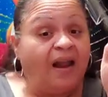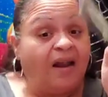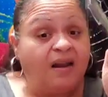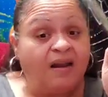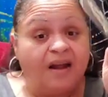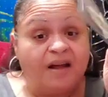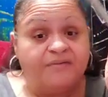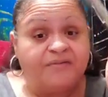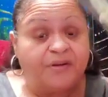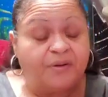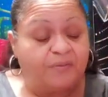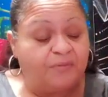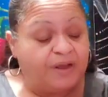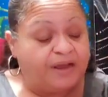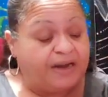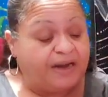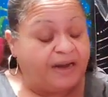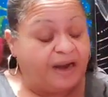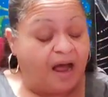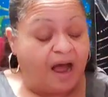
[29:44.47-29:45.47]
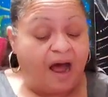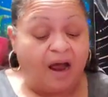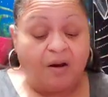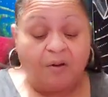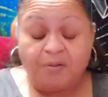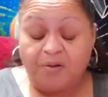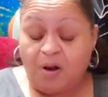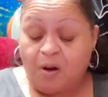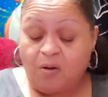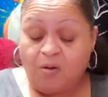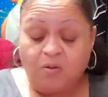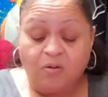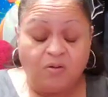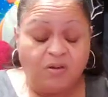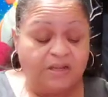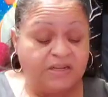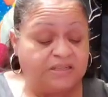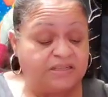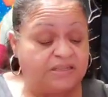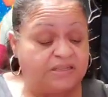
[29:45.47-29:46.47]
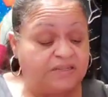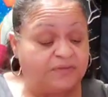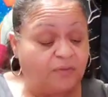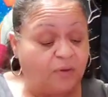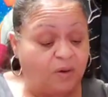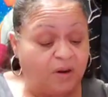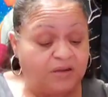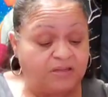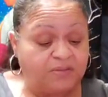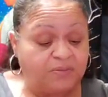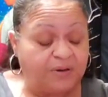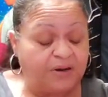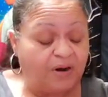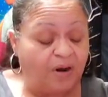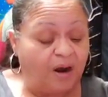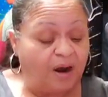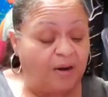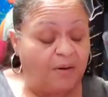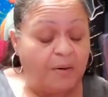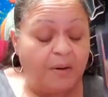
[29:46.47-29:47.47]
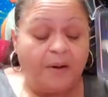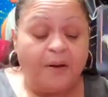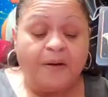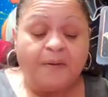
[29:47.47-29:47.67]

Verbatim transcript: I love your reading. I don't know who this is for, sweetheart,